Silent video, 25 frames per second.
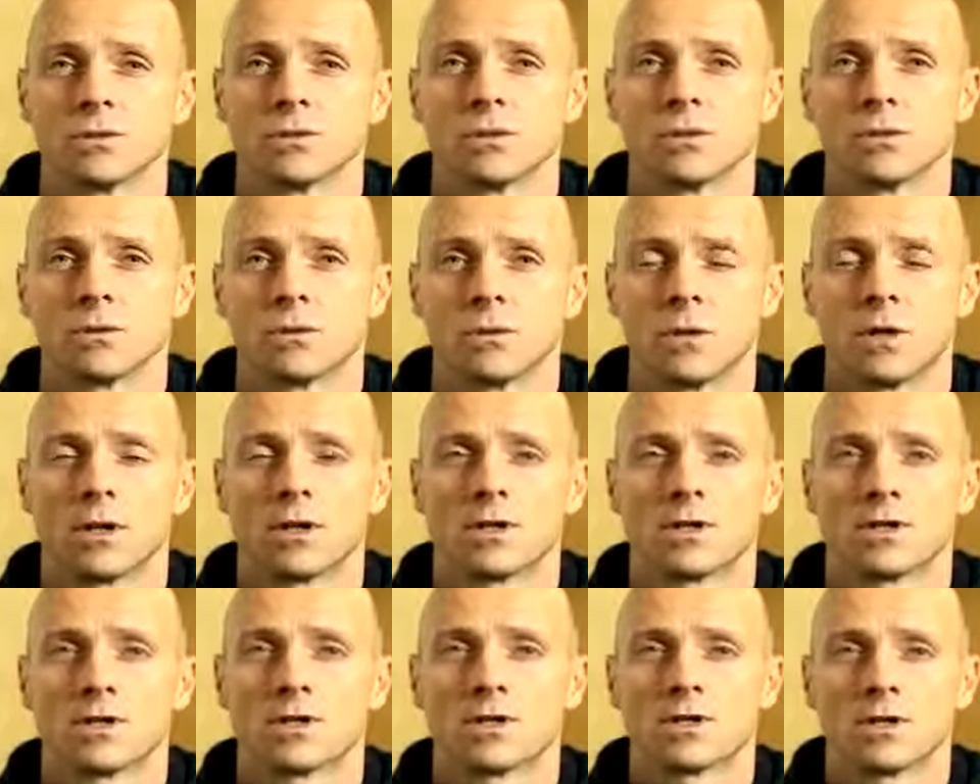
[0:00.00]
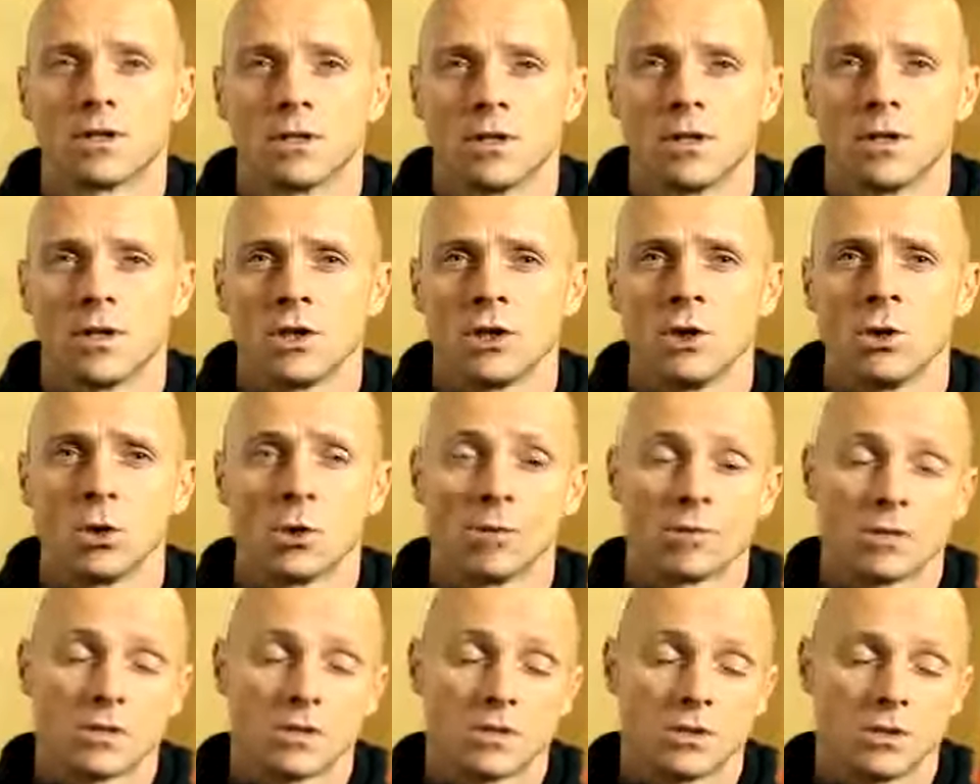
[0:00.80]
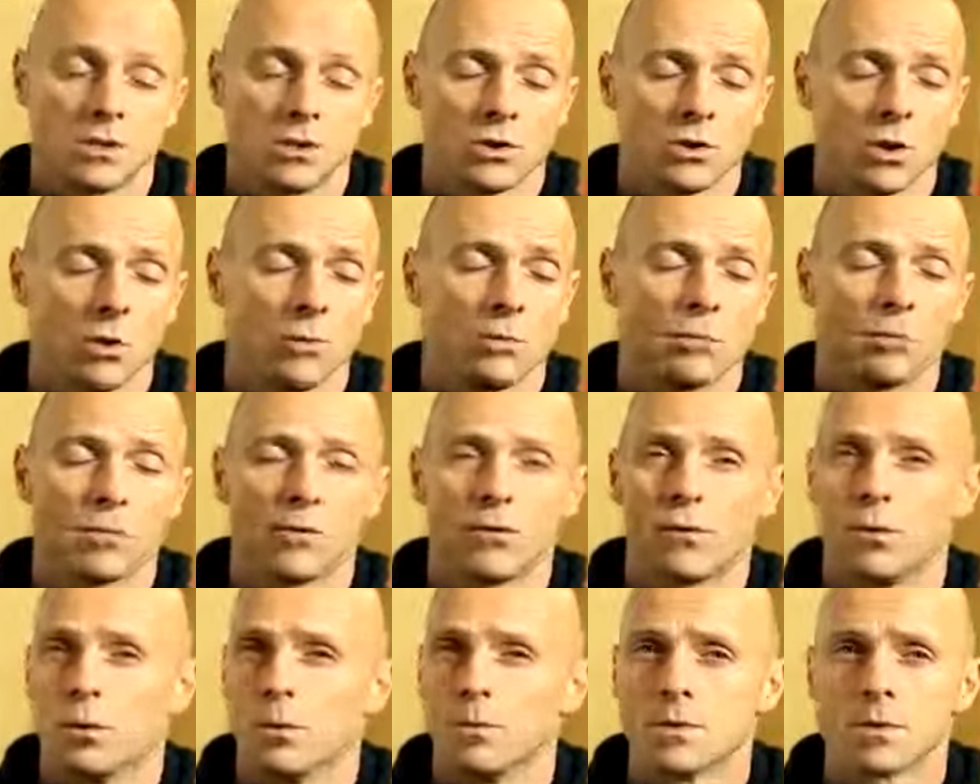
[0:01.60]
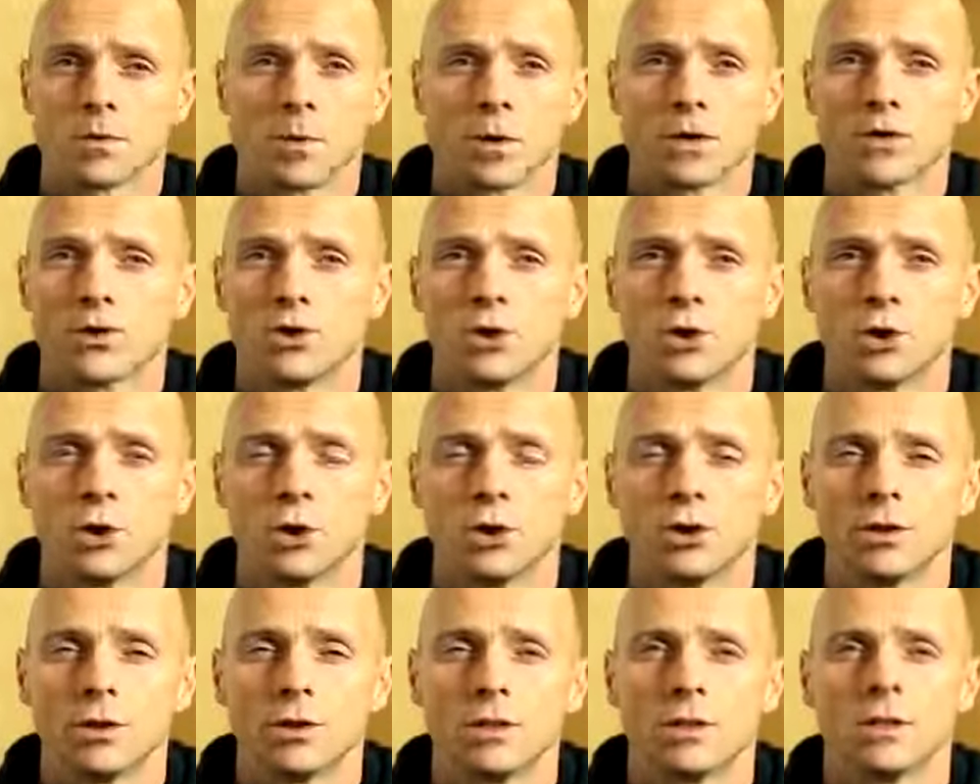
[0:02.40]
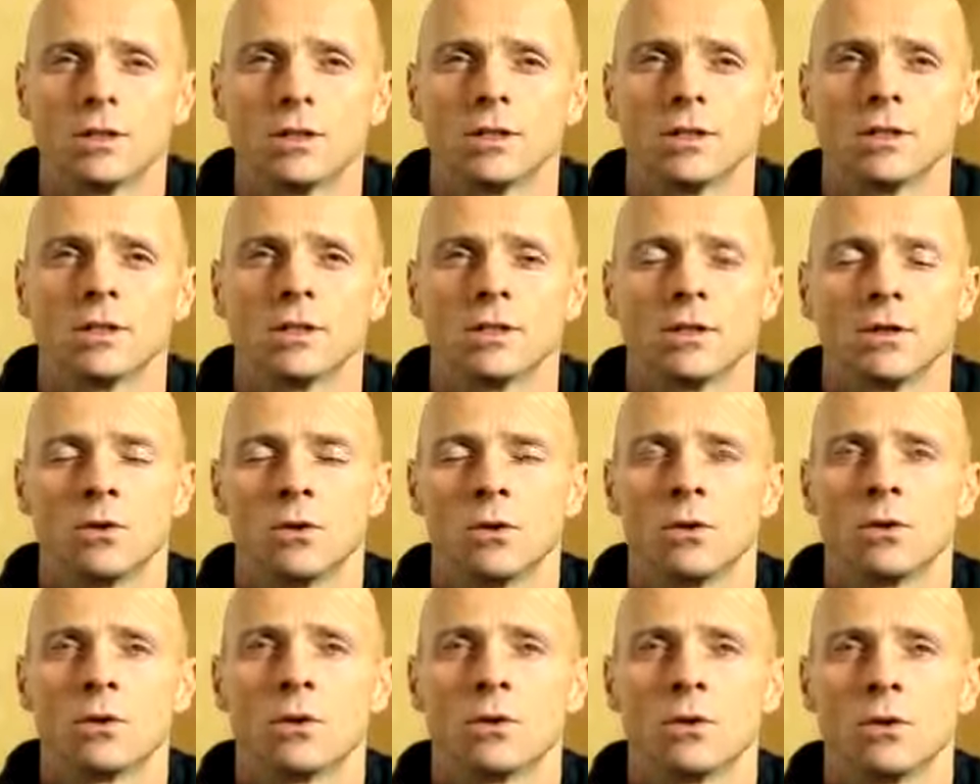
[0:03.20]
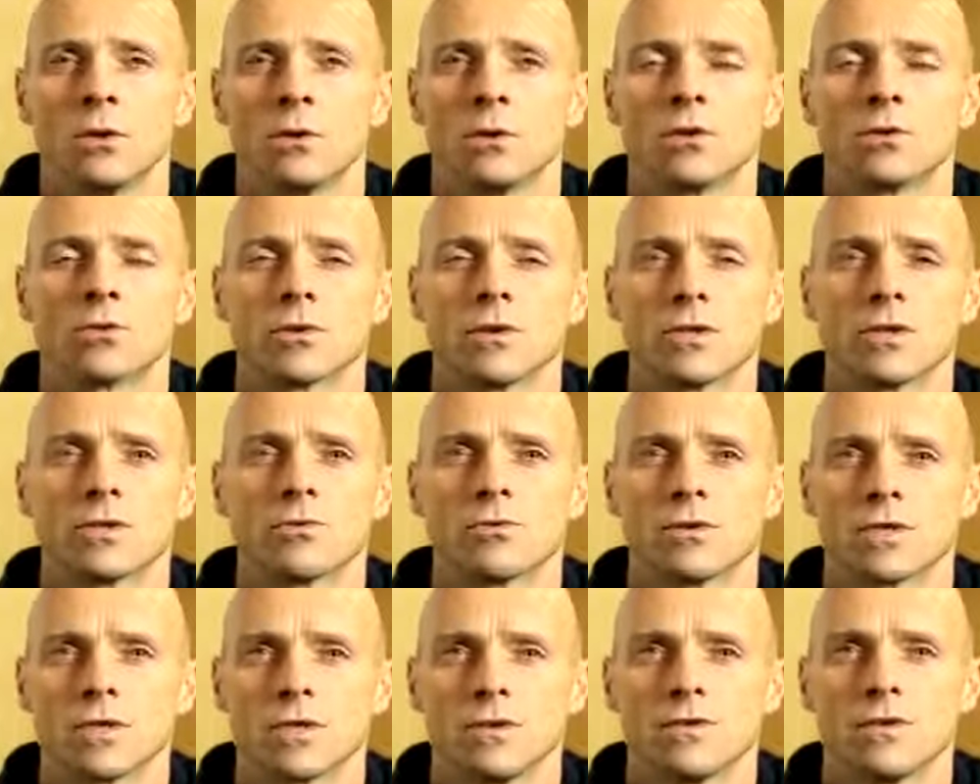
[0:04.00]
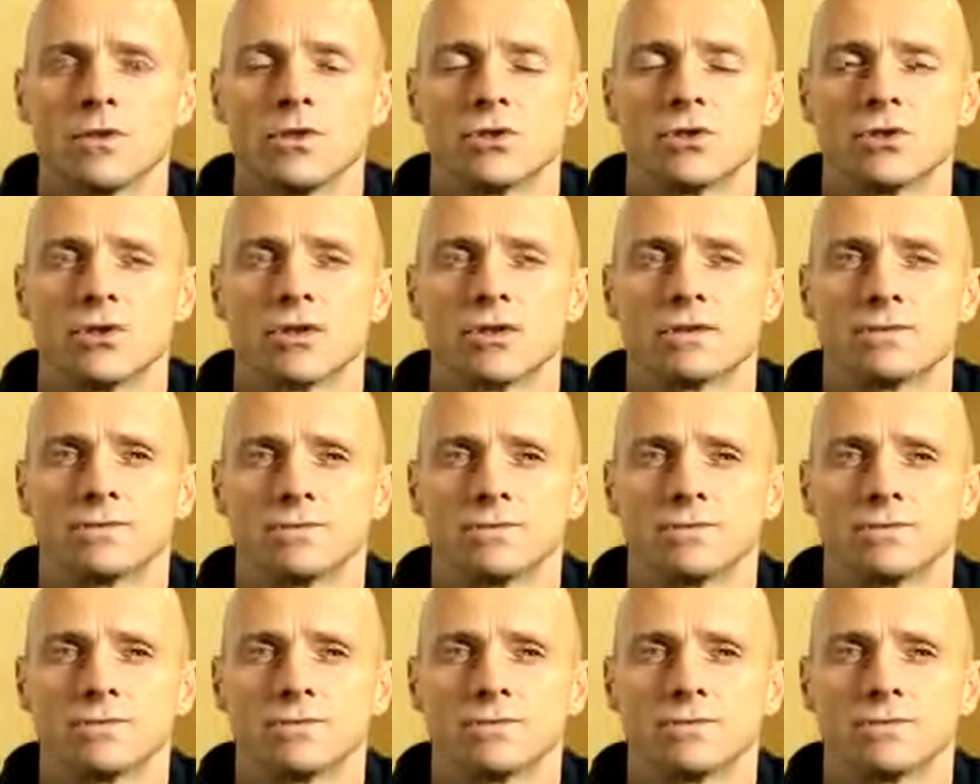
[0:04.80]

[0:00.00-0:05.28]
Otherwise you obviously you don't perform as well as you could, or you increase your risk of injury.